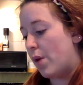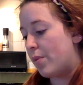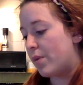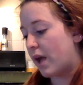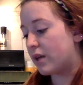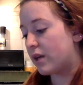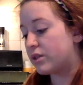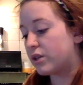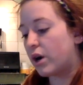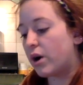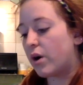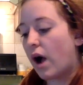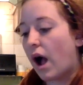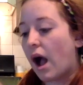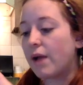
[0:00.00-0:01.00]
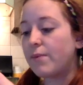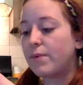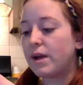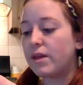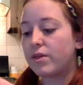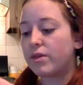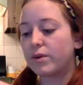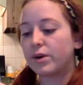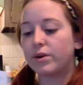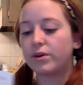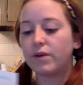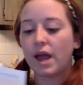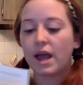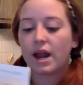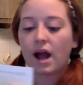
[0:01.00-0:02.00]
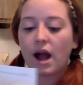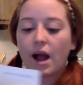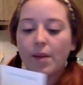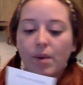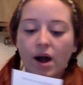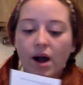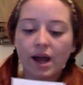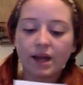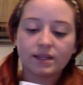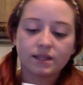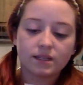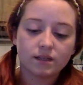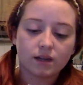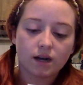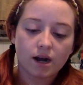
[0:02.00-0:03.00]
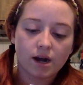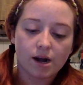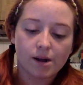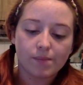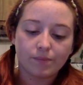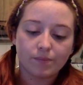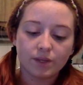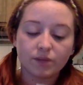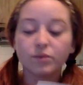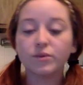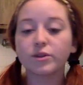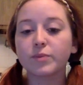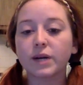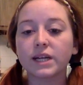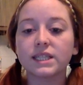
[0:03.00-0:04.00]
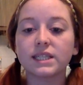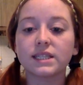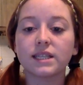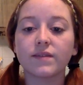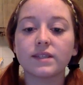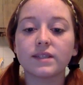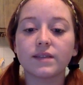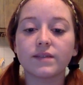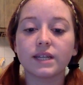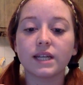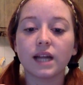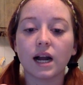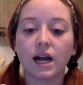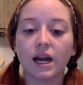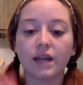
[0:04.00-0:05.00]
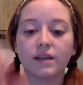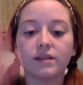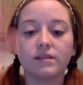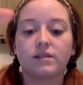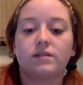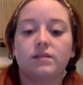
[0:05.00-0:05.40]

but yeah, so I went through and I bought, um, this one was priced at seven seventy nine.